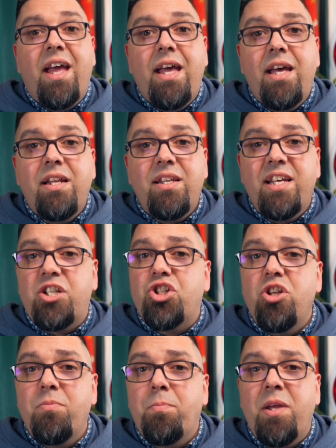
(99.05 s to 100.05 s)
and it
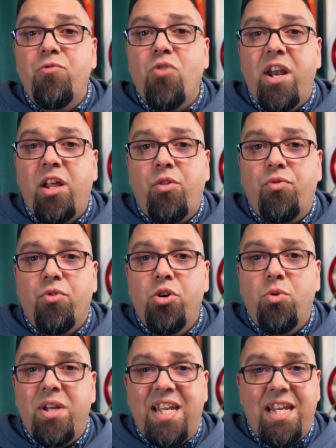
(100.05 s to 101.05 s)
shouldn't be running
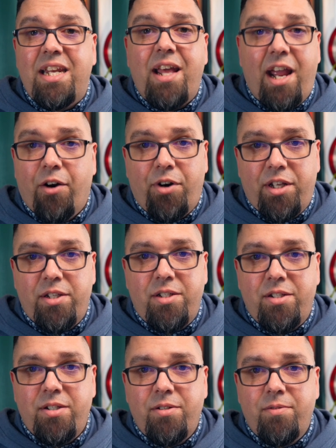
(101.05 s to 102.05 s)
through heated
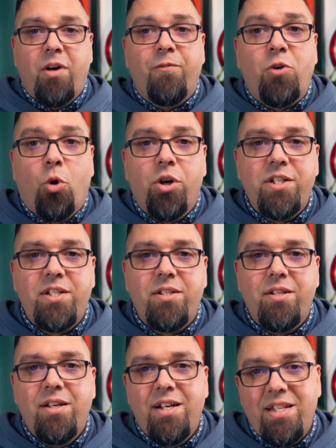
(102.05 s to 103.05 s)
areas. Of
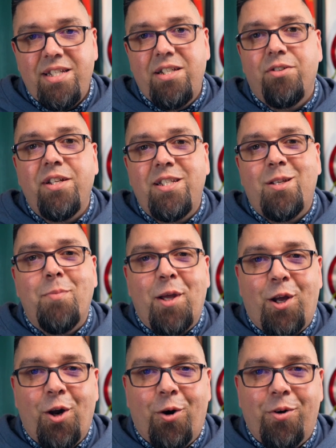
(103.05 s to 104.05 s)
course, still needs to meet
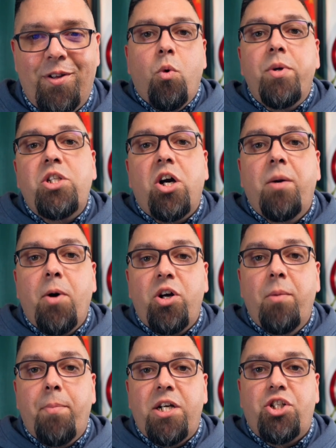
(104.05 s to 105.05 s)
code. When we talk about
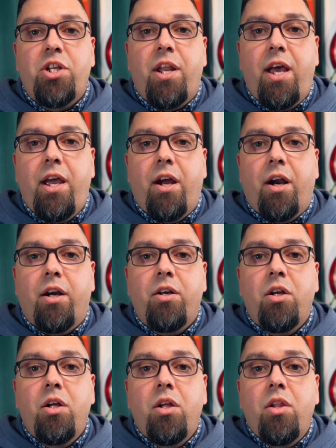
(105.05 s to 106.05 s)
combustion air,
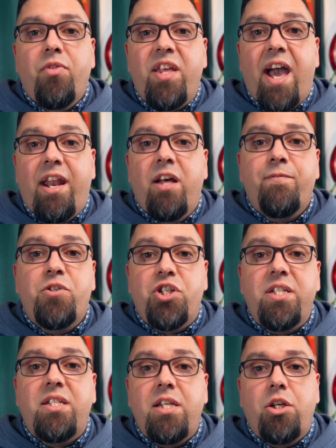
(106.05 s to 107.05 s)
the
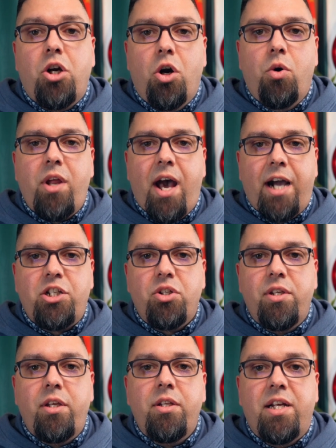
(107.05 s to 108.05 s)
NFGC code
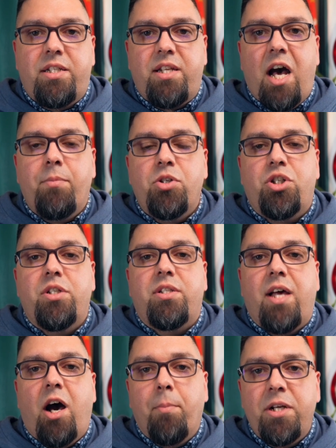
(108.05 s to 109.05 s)
actually establishes
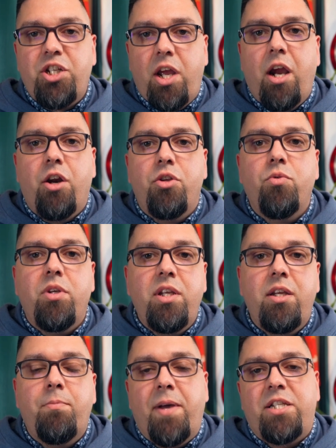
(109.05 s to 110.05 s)
how much air you
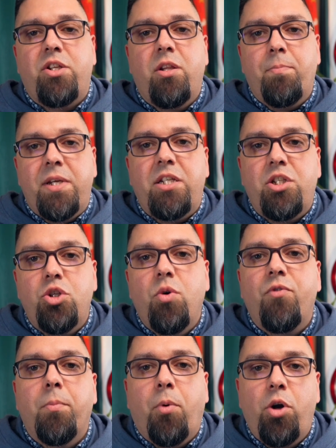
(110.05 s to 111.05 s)
need based on the BTU
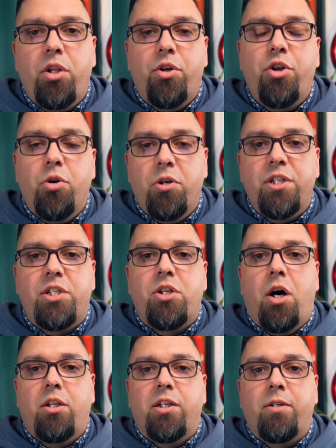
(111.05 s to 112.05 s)
of the boiler you're
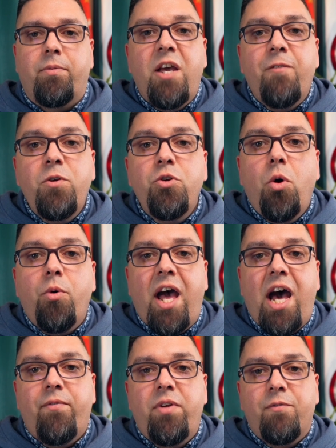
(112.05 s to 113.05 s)
installing. If you don't
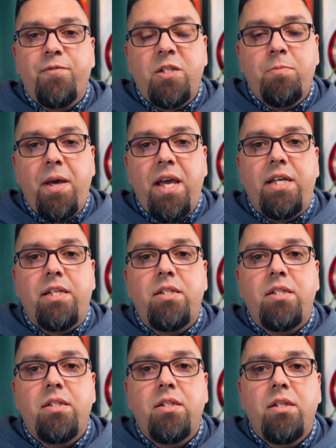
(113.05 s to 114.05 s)
have enough
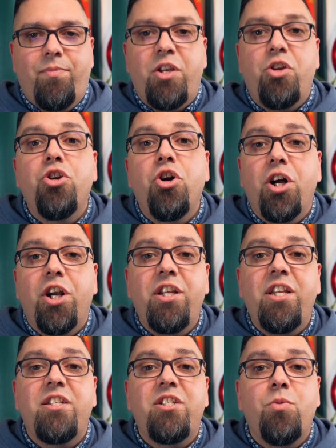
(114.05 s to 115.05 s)
space, then you're going to
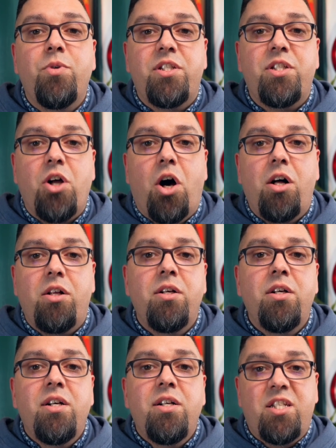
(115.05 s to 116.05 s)
need to install
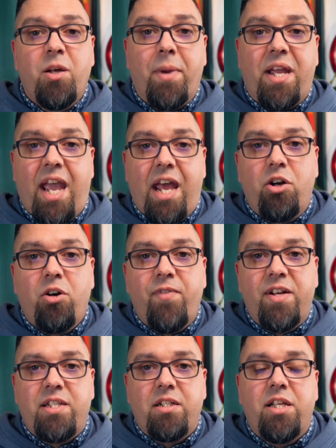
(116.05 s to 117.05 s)
some mechanical
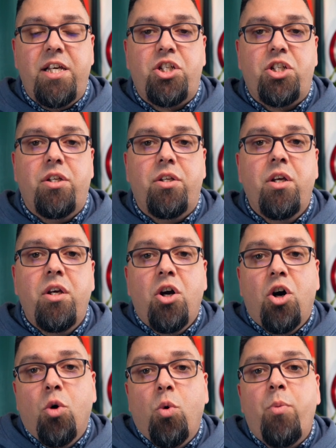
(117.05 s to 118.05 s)
ventilation
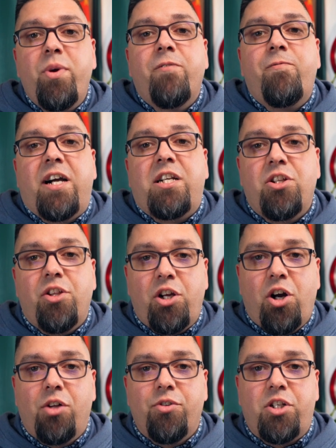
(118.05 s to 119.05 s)
or what we affectionately
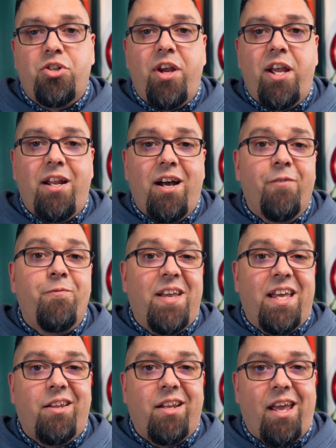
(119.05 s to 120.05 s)
call in the trade a fan in a